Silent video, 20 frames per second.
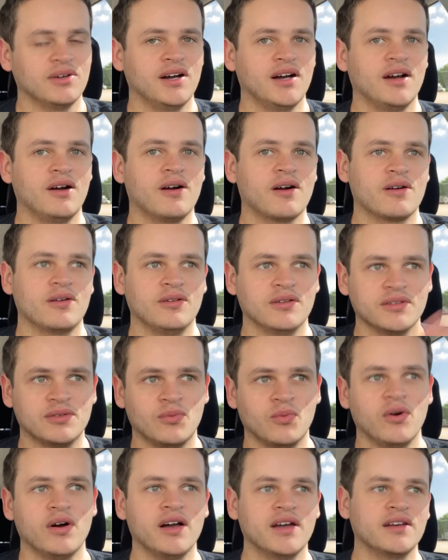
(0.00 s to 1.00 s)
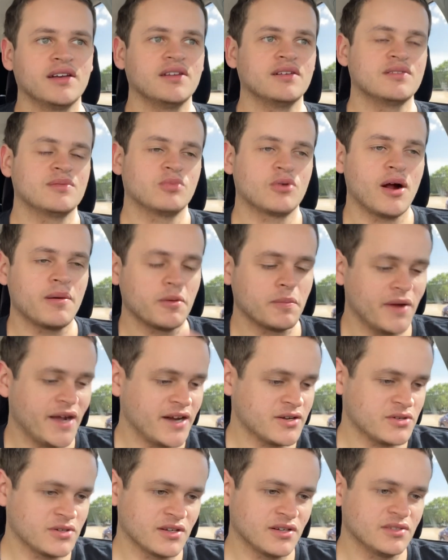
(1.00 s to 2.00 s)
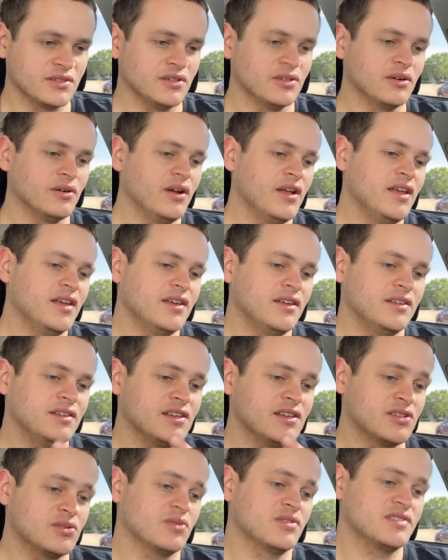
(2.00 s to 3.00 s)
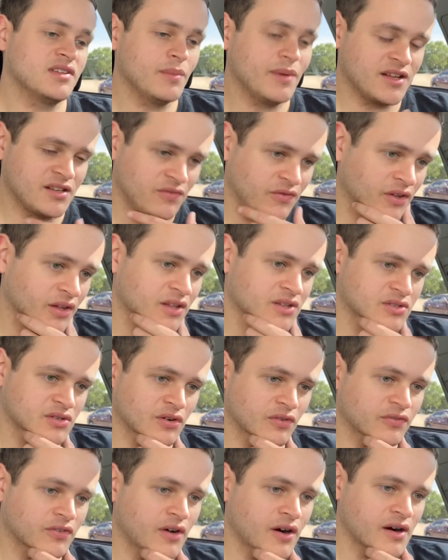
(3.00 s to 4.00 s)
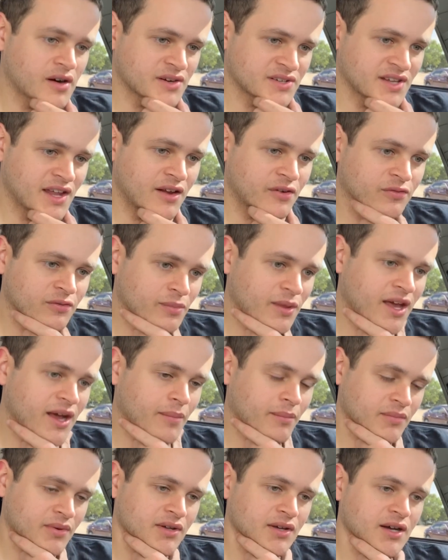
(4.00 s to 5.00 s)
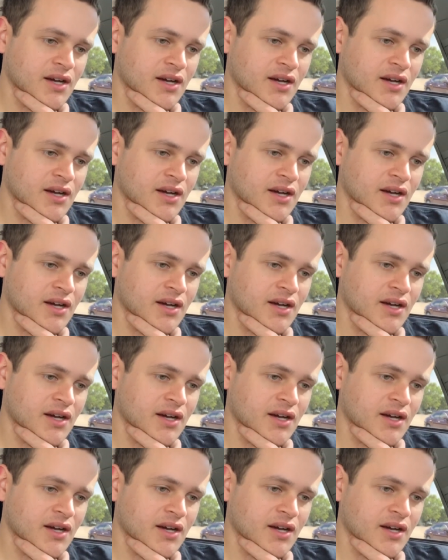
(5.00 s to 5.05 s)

Arnold in 1 and Robert Patrick in 2. This was the best villain so far, aside from them.